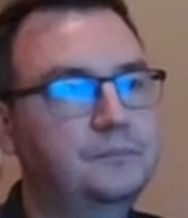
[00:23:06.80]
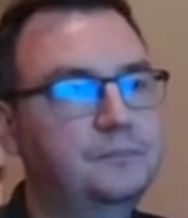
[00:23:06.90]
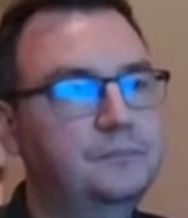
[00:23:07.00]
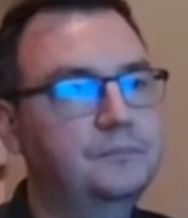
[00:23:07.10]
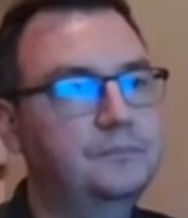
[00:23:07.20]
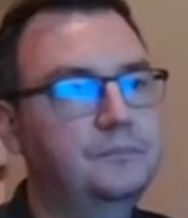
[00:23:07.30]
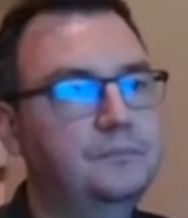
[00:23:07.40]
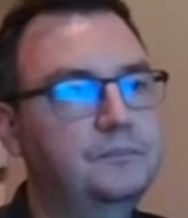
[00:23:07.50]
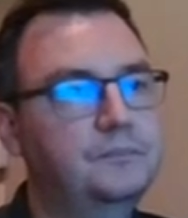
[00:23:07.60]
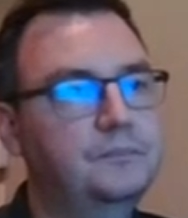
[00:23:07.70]

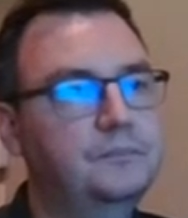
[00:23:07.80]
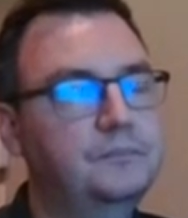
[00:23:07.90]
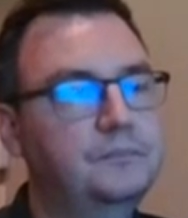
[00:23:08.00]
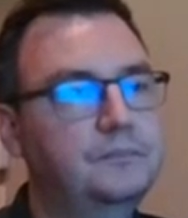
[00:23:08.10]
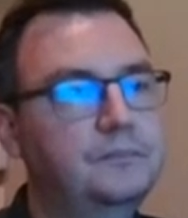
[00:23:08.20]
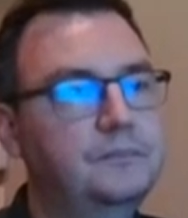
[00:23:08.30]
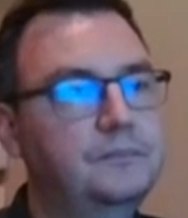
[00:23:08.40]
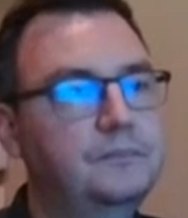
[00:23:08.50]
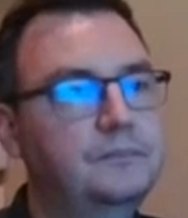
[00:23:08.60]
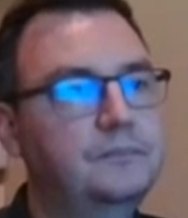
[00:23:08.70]

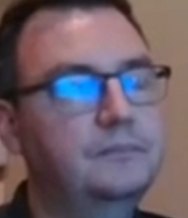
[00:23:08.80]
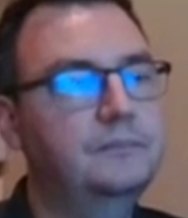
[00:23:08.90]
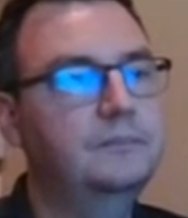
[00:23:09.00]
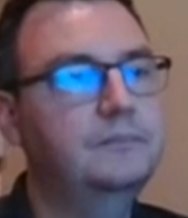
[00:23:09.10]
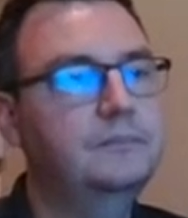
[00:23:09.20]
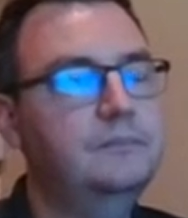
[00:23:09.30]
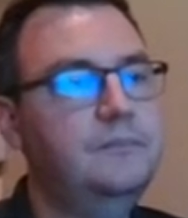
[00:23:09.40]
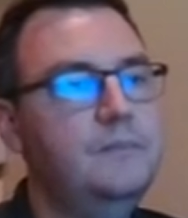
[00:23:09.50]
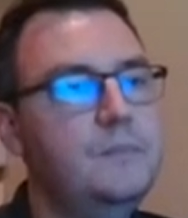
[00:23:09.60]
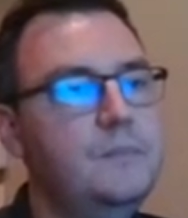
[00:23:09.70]

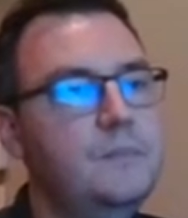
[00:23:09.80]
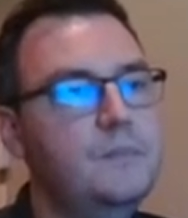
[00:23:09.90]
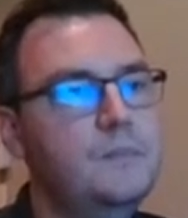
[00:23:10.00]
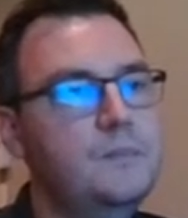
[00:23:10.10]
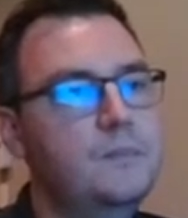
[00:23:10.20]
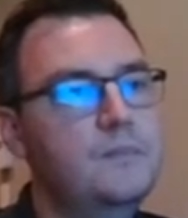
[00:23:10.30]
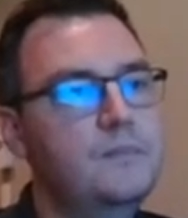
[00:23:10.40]
[no speech]